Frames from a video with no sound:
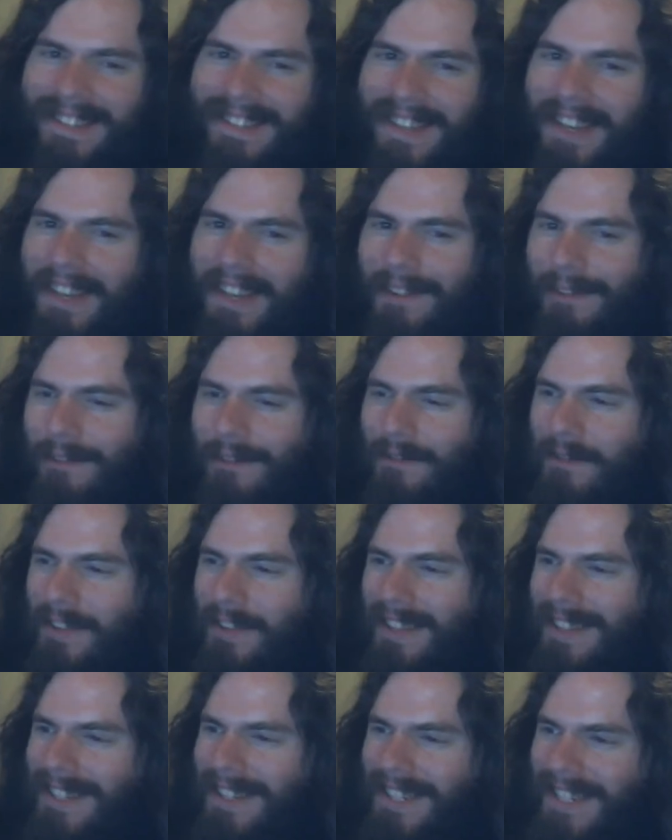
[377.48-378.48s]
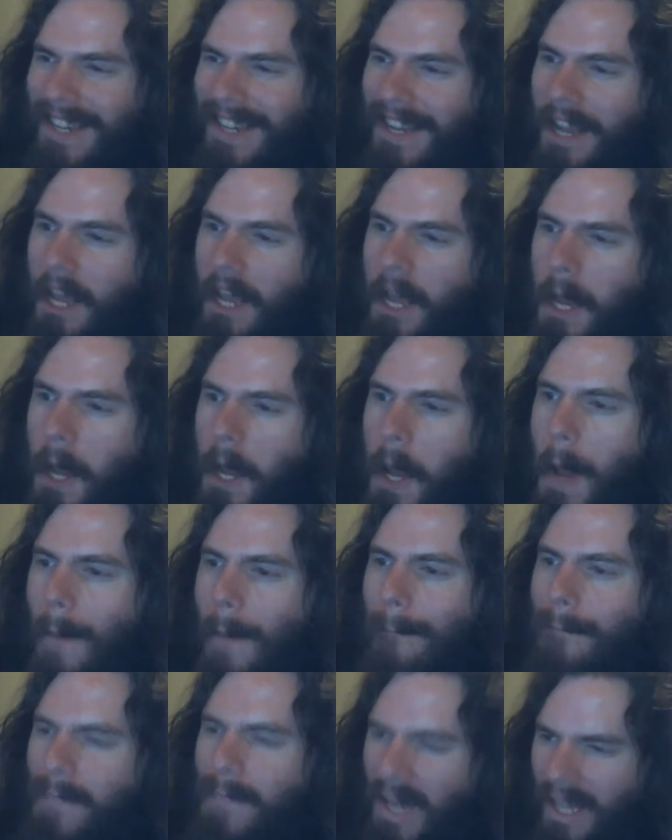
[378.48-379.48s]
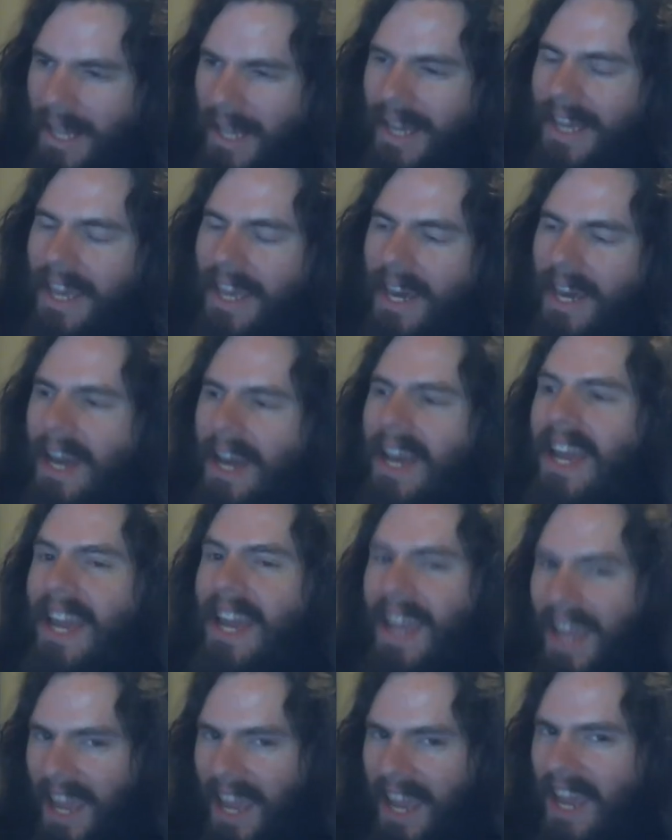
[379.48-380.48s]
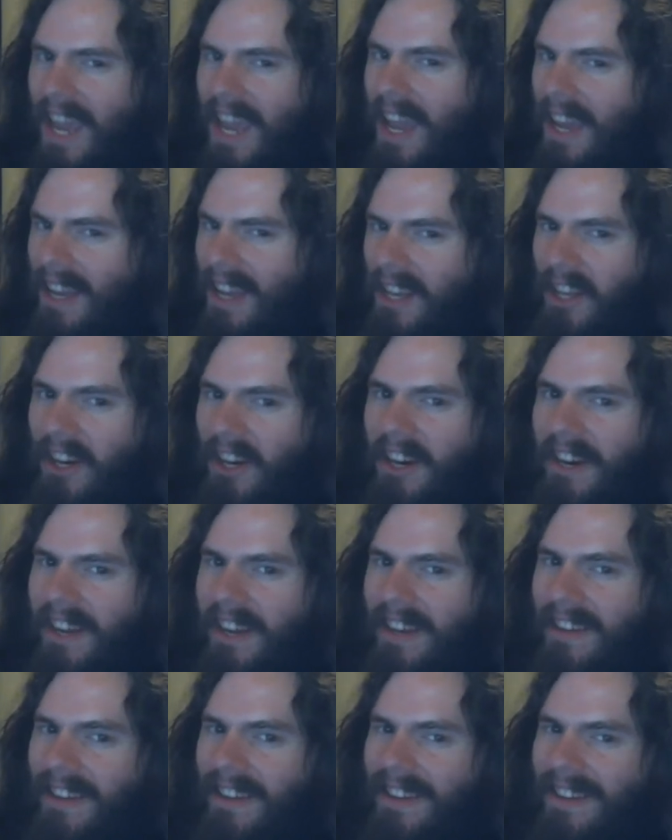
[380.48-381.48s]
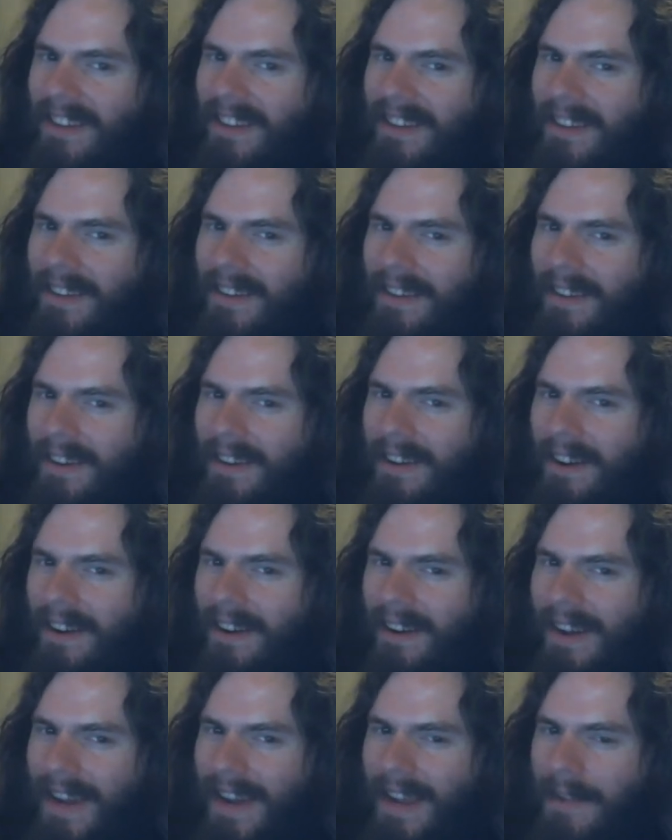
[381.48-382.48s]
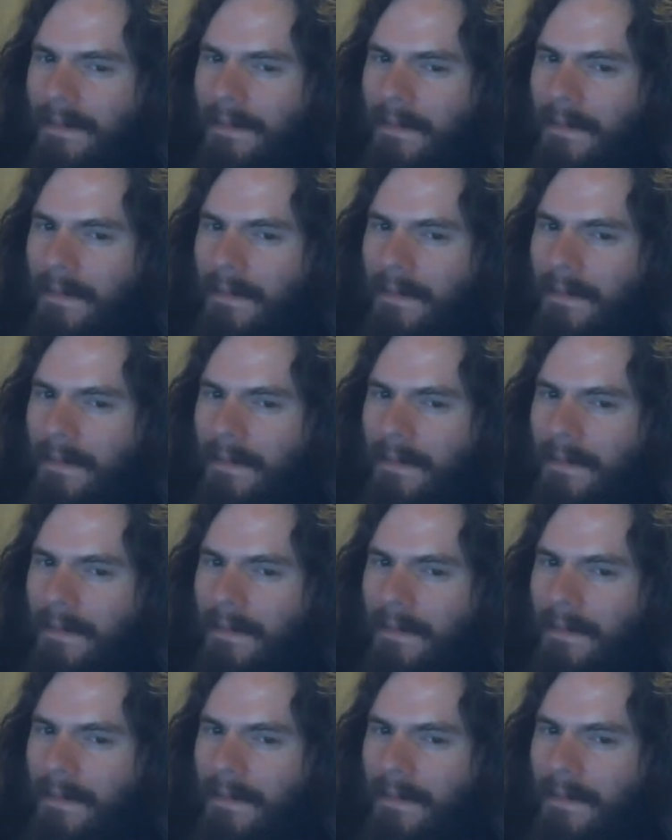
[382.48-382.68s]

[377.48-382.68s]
they use for this shit. But like, yeah, it ain't good. All right.